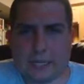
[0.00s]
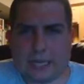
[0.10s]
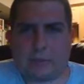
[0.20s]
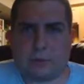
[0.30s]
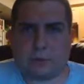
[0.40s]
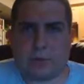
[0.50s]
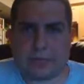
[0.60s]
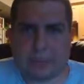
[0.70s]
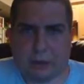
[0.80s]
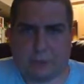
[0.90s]
that's where
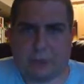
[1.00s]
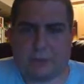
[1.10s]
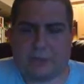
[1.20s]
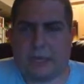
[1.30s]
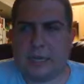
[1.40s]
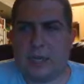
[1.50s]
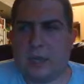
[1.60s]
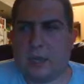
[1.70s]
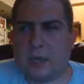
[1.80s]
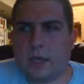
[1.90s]
Bradley Cooper comes in
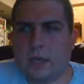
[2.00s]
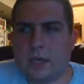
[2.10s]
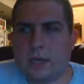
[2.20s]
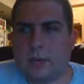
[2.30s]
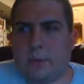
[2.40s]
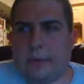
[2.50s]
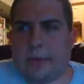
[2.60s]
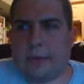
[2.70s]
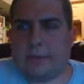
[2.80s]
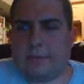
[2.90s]
you
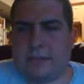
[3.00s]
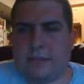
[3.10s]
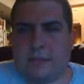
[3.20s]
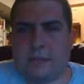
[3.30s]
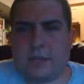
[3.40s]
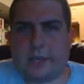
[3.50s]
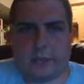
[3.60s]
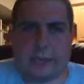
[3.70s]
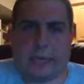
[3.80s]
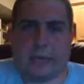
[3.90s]
have this
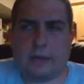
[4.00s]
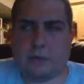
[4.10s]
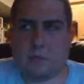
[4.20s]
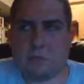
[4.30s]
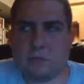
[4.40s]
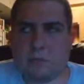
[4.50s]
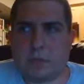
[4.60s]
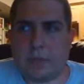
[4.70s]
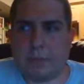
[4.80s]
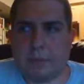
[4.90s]
human
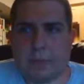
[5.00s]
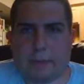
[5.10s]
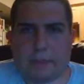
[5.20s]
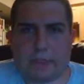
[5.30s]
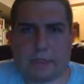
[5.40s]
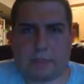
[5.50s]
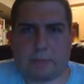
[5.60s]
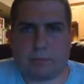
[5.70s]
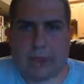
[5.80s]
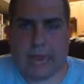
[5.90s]
uh, played by Chris
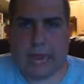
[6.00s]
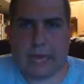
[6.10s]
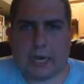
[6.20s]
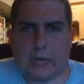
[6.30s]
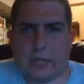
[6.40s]
Pratt.